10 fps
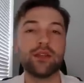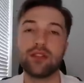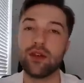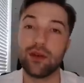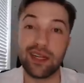
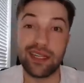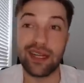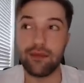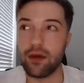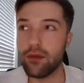So
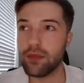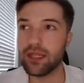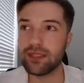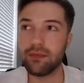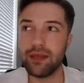again, hopefully
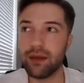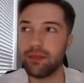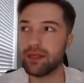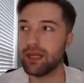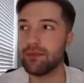that's going to be up
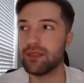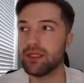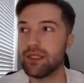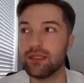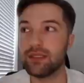by the time
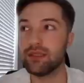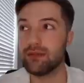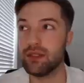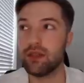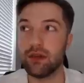this is,